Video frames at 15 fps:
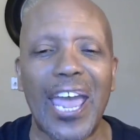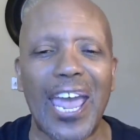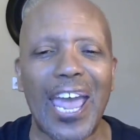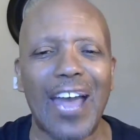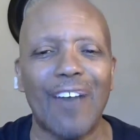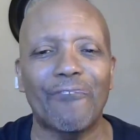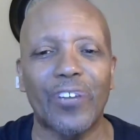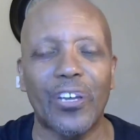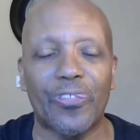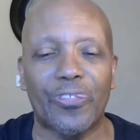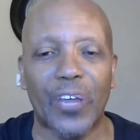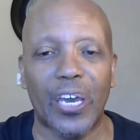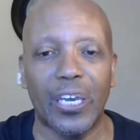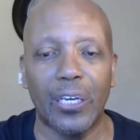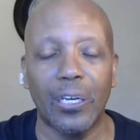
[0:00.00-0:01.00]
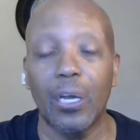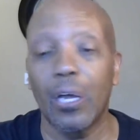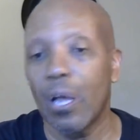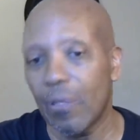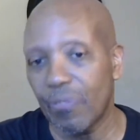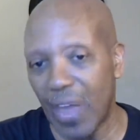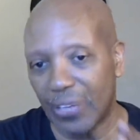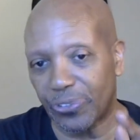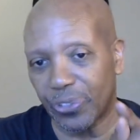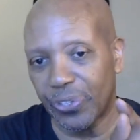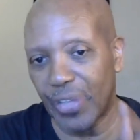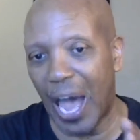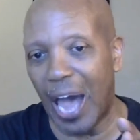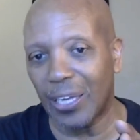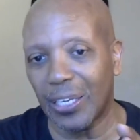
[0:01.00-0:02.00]
everything that's
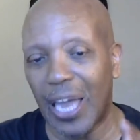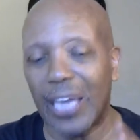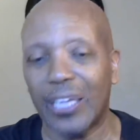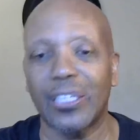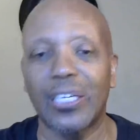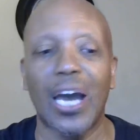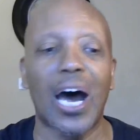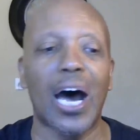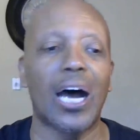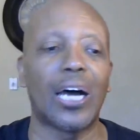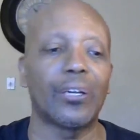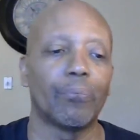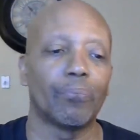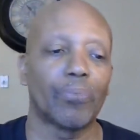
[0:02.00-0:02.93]
not like God.